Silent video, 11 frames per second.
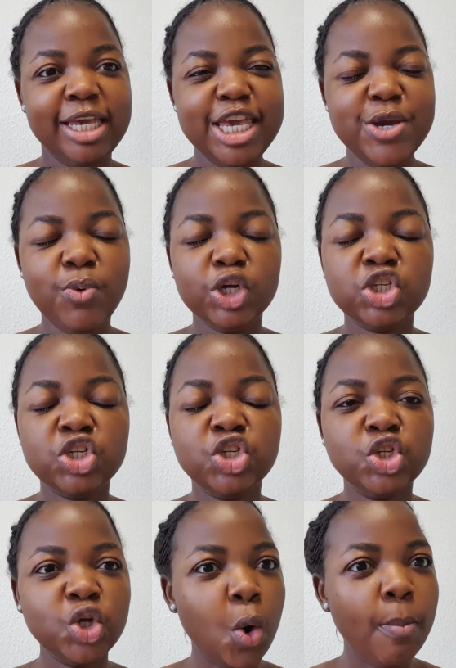It was
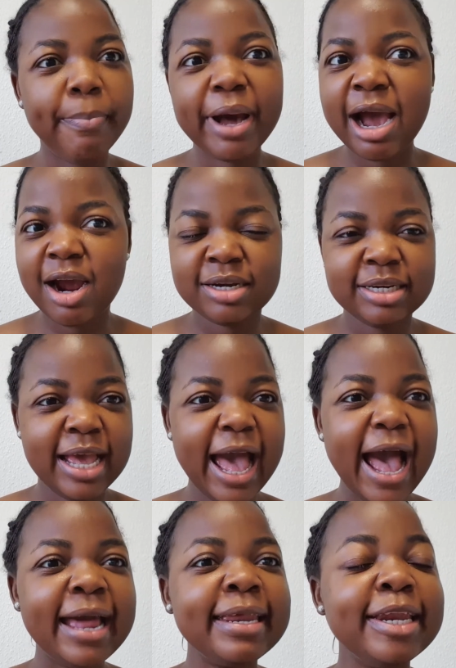so bad
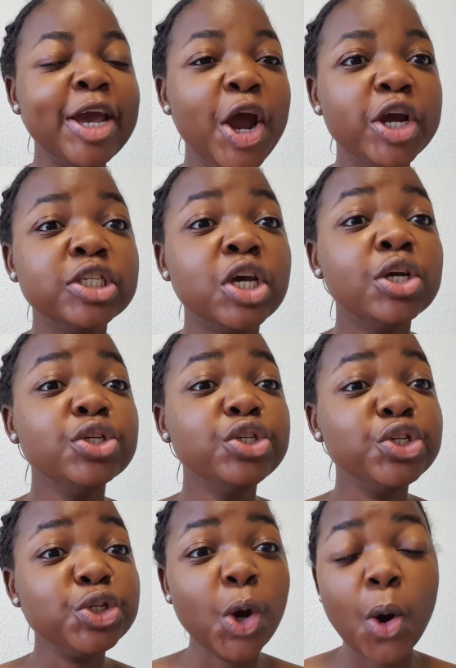and it hurt
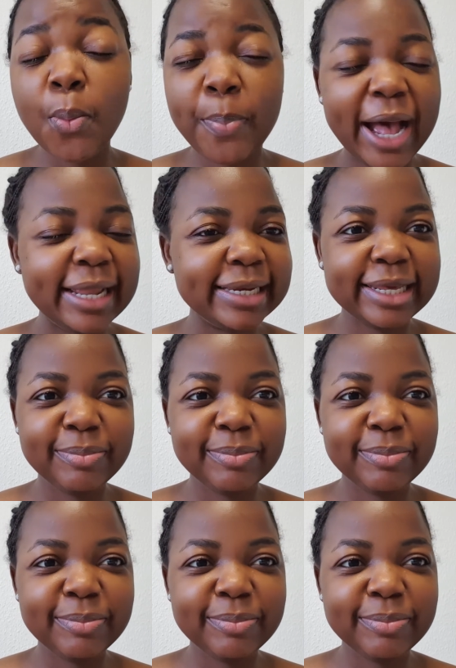so badly.